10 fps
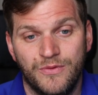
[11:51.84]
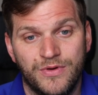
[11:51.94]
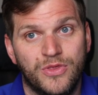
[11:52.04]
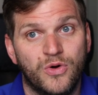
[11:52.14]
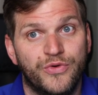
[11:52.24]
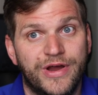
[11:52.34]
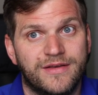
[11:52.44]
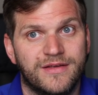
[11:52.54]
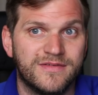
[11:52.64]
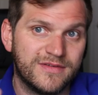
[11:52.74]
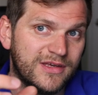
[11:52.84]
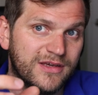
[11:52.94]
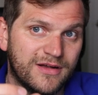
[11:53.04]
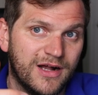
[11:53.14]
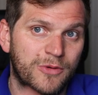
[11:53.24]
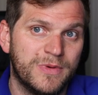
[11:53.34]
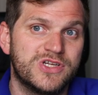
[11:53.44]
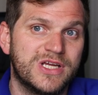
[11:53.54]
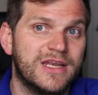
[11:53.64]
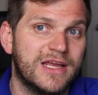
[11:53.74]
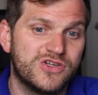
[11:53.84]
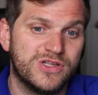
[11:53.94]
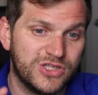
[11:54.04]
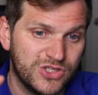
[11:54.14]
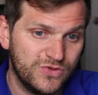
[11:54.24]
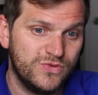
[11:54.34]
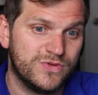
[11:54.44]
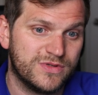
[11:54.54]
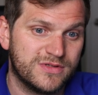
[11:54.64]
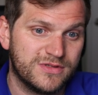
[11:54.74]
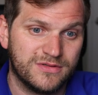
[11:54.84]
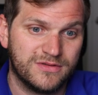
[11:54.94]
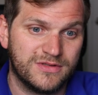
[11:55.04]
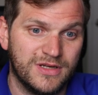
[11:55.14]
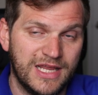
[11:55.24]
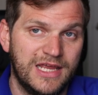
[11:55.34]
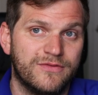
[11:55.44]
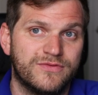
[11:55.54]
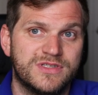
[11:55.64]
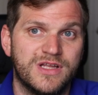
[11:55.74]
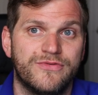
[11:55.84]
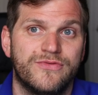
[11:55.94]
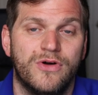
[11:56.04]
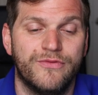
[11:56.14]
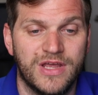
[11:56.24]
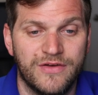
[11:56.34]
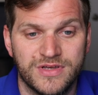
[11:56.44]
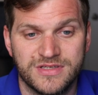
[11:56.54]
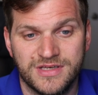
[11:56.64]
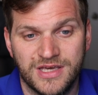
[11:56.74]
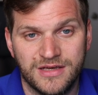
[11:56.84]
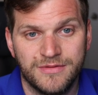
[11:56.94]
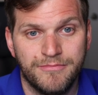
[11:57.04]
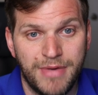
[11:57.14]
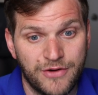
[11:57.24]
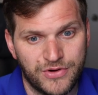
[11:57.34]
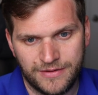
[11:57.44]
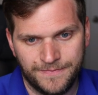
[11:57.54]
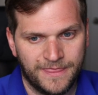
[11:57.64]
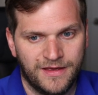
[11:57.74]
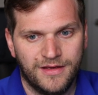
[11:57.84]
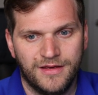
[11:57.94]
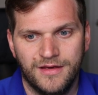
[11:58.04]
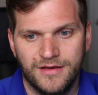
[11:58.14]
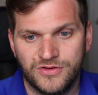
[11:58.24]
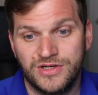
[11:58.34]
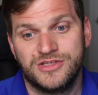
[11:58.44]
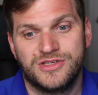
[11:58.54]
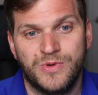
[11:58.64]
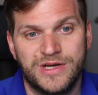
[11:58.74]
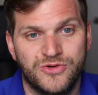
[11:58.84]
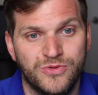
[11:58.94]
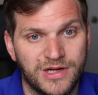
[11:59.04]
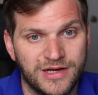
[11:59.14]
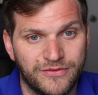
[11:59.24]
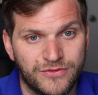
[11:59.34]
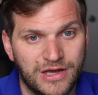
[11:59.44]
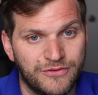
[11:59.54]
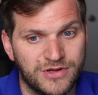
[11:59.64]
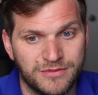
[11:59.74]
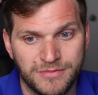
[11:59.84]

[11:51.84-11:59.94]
with Node-RED and see how much I can actually use the native stuff of the FSK battery. So this is quite cool, I have to, I have to